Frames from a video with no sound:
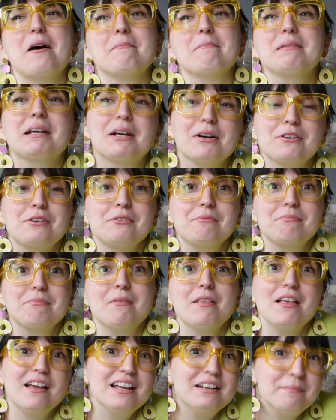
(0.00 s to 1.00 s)
because
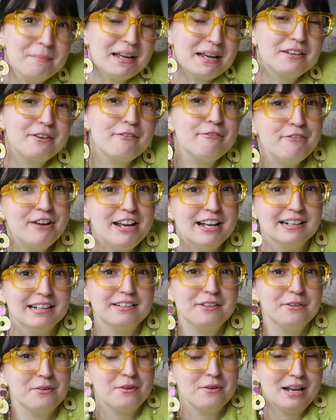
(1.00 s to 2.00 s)
it made you feel,
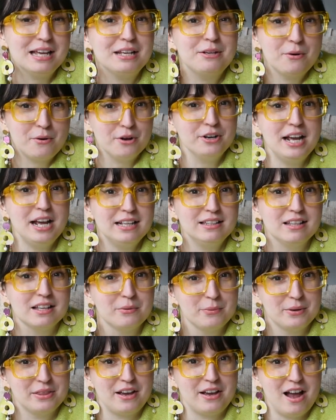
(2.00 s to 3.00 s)
like you
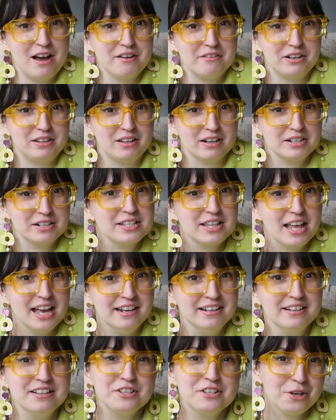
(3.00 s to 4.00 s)
connected with the characters
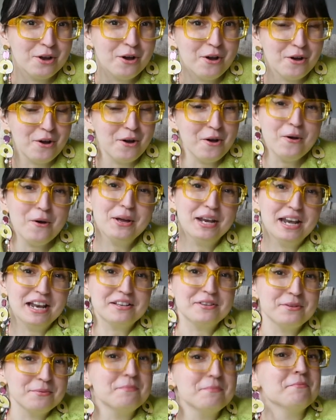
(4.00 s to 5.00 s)
then. So it
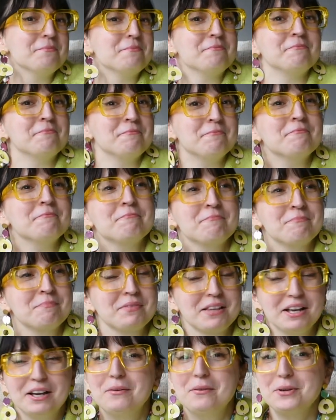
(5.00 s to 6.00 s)
was
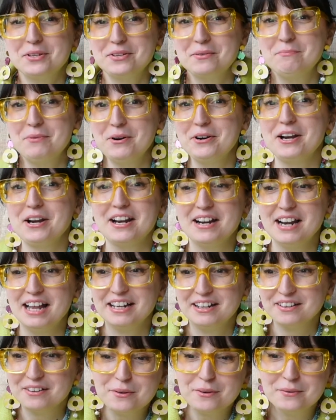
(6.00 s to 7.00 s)
important,
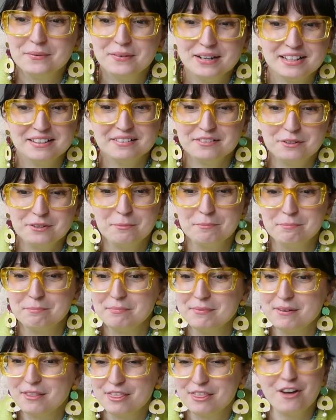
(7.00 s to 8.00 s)
like you
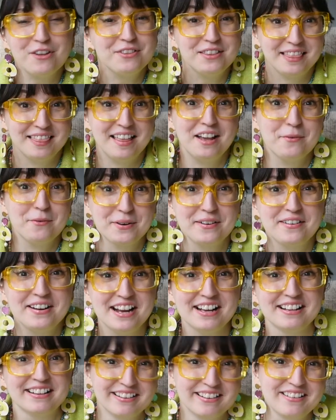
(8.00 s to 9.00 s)
thought that they were
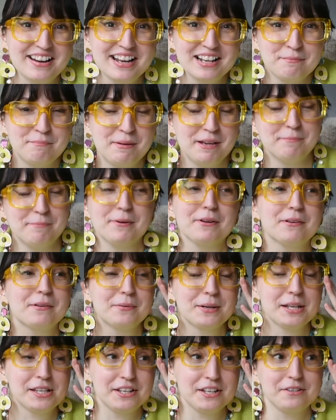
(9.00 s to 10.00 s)
real people,
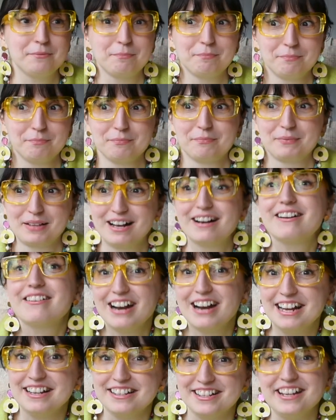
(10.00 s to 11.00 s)
which is
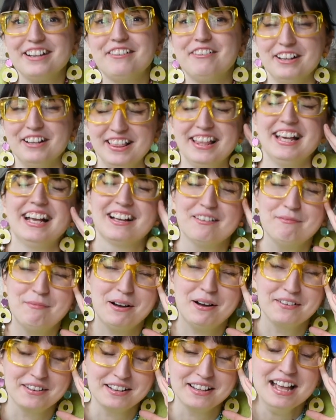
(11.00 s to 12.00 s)
crazy if you think
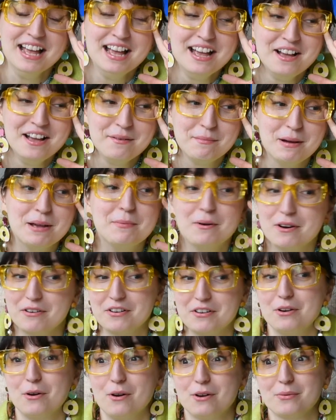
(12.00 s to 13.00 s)
about it. My
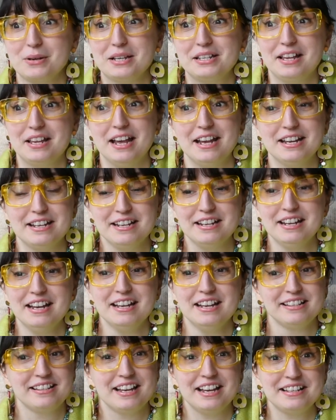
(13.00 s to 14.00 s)
boyfriend always
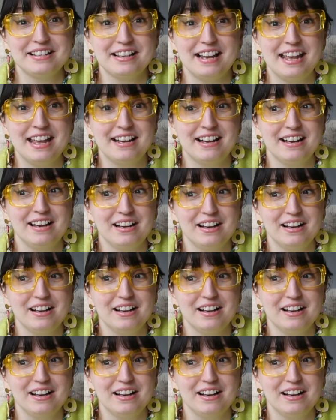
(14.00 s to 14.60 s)
says like,